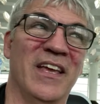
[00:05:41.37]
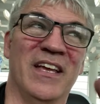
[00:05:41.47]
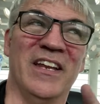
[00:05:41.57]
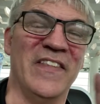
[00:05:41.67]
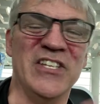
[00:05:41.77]

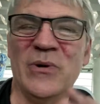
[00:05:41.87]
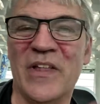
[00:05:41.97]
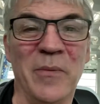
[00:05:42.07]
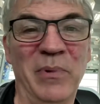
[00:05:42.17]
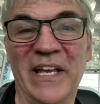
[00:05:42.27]
you know, they do
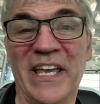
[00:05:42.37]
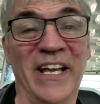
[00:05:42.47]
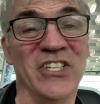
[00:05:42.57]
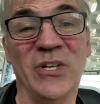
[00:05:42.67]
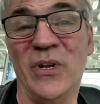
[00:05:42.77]
other
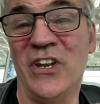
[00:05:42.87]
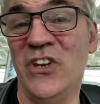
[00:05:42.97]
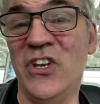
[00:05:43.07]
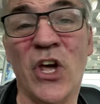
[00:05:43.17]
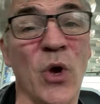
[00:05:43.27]
blinking and so on,
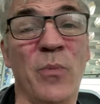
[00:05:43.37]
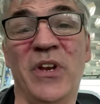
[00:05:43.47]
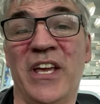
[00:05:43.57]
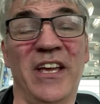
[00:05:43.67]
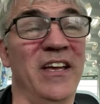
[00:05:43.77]
and
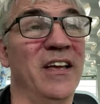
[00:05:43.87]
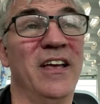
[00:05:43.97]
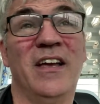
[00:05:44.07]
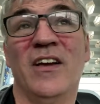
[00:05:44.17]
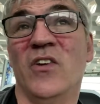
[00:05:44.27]

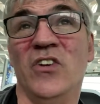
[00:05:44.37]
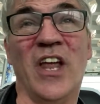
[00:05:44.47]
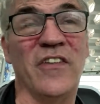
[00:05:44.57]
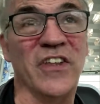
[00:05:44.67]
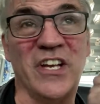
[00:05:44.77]

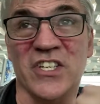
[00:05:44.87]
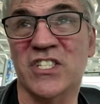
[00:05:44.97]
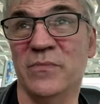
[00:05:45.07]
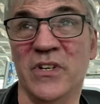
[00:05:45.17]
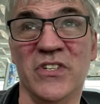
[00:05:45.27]
none of the
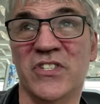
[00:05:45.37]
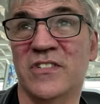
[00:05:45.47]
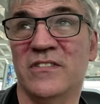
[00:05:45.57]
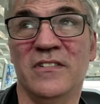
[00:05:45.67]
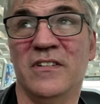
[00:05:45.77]
customers,
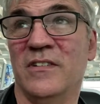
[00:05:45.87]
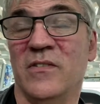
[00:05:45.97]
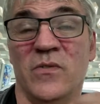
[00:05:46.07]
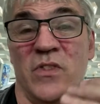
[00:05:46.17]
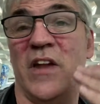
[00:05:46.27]

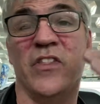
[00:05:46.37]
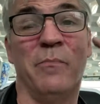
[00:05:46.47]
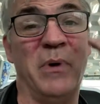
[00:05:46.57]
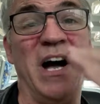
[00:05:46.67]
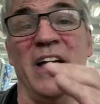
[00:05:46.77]
none of the
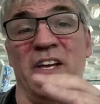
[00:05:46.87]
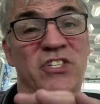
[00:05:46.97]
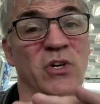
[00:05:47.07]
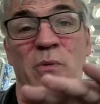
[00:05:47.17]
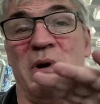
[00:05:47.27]

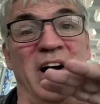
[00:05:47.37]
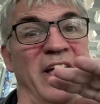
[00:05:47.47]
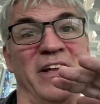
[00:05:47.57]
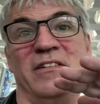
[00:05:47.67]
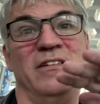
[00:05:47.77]
buyers who are
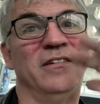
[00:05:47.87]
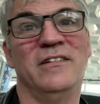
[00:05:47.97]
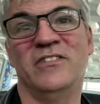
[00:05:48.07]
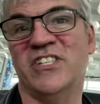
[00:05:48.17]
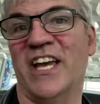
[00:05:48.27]
buying
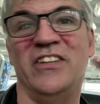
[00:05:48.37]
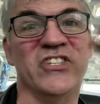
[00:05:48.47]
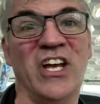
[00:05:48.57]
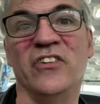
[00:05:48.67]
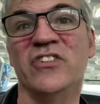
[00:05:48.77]

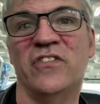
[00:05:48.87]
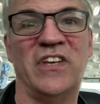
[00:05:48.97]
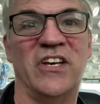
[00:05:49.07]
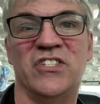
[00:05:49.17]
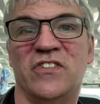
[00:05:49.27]
tens, hundreds of
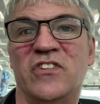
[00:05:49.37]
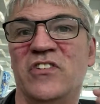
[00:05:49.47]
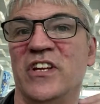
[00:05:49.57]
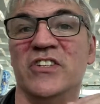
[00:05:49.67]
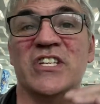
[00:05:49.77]
thousands of
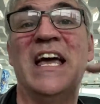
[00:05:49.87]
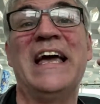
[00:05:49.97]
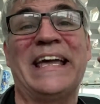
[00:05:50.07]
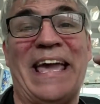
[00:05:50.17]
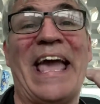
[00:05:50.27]
units
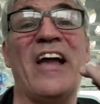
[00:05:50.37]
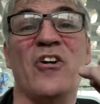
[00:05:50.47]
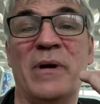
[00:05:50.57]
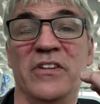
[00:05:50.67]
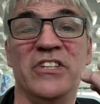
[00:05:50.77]
care
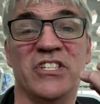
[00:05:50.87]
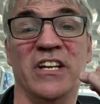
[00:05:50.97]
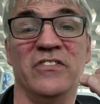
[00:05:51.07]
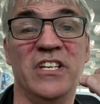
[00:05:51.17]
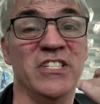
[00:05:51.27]
about these
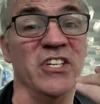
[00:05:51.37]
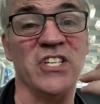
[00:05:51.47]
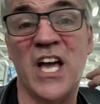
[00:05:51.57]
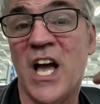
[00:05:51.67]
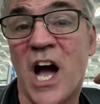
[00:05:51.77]
kind of details.
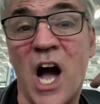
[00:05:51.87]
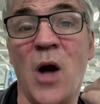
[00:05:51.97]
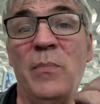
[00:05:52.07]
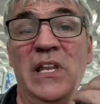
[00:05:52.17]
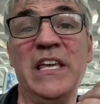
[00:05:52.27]

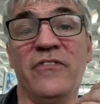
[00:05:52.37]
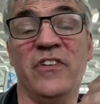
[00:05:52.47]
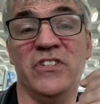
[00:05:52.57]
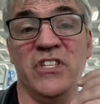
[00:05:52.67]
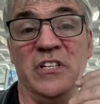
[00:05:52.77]
Our belief
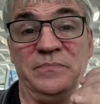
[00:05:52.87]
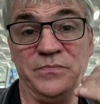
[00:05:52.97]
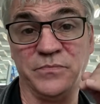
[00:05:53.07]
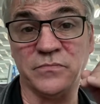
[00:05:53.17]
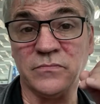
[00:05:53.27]
is that
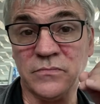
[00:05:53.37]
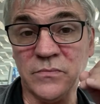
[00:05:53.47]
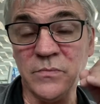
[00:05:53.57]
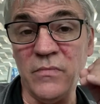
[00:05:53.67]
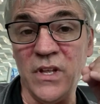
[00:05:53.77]

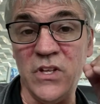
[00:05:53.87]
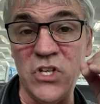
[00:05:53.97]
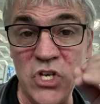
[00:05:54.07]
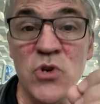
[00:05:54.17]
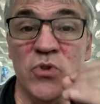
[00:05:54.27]

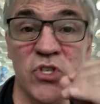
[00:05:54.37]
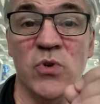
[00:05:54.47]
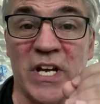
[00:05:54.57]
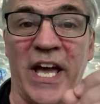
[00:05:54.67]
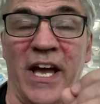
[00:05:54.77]
you do
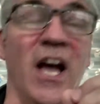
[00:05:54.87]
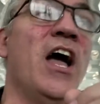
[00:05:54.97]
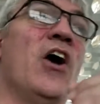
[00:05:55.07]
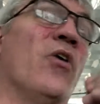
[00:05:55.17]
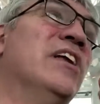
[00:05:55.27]
care,
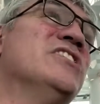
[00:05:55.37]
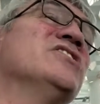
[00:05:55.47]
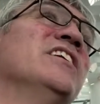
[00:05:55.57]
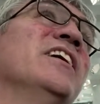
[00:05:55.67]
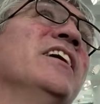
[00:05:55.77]
or at least